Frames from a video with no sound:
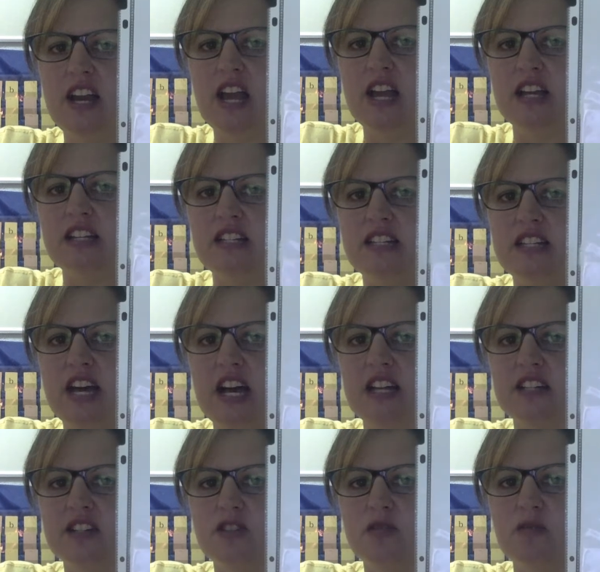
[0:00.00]
and
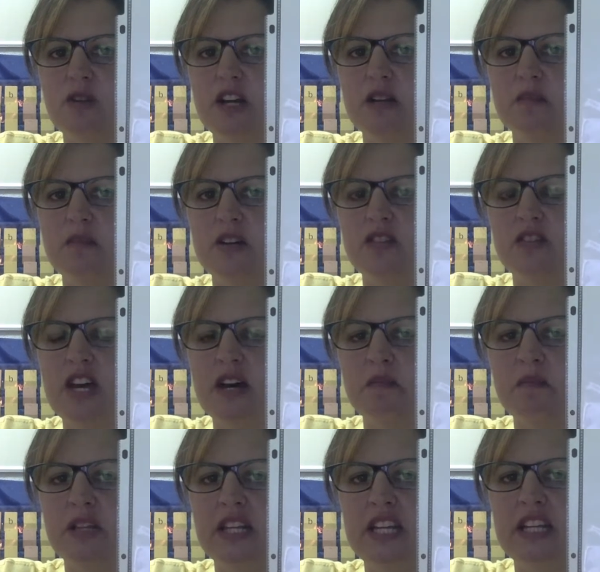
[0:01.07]
dot right above
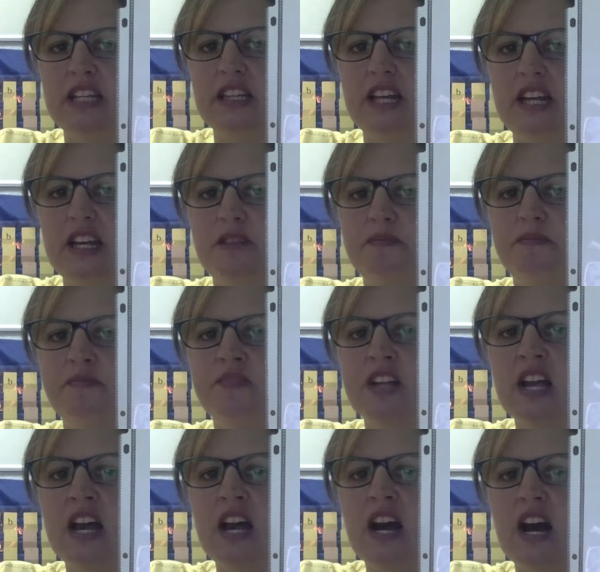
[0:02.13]
that plain line.
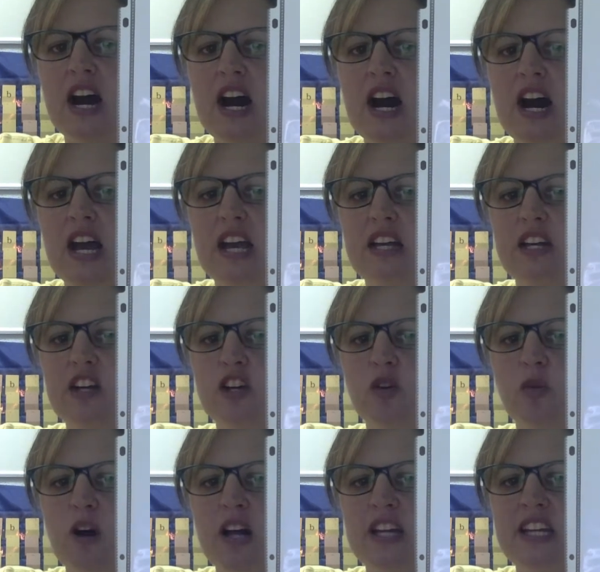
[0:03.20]
I,
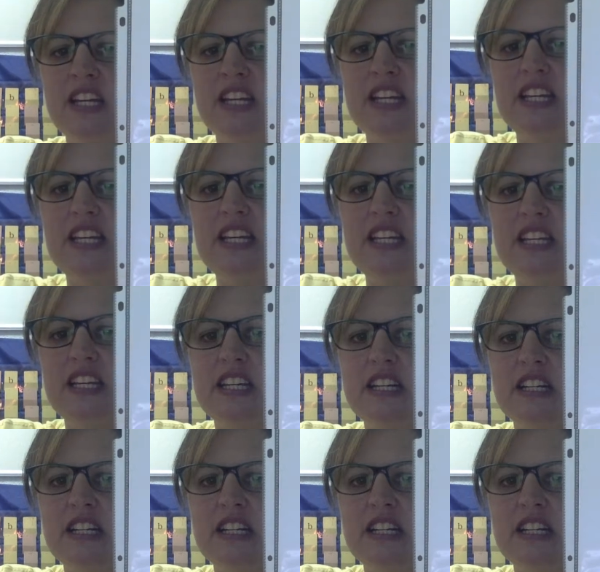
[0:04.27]
iguana, I.